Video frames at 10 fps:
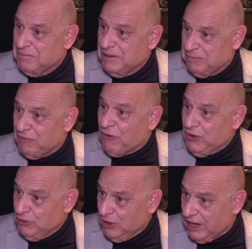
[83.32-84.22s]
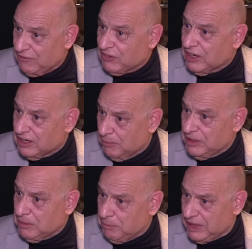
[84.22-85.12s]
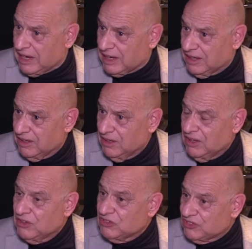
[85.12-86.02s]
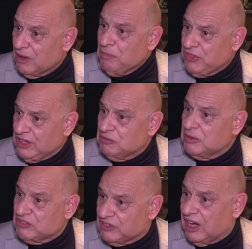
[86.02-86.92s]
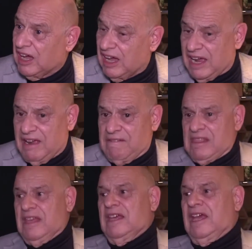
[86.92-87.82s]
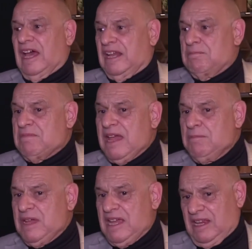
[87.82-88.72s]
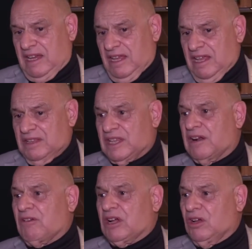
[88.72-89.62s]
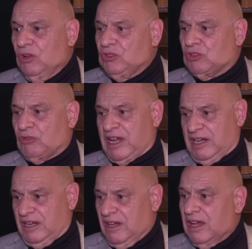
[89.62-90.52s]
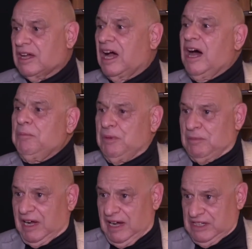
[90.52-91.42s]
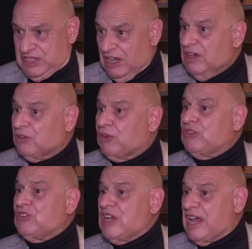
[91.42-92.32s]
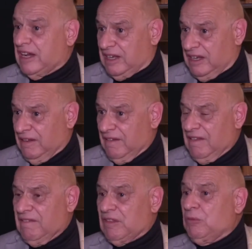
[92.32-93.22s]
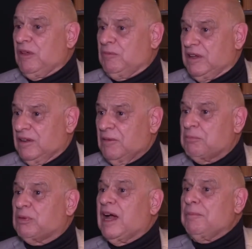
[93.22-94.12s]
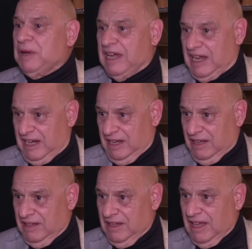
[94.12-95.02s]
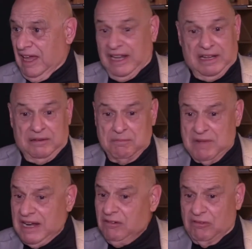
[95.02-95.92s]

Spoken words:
before new life can come into being. Some things must die, and it may mean that our acculturated, compromised Christianity that we've been propagating and in many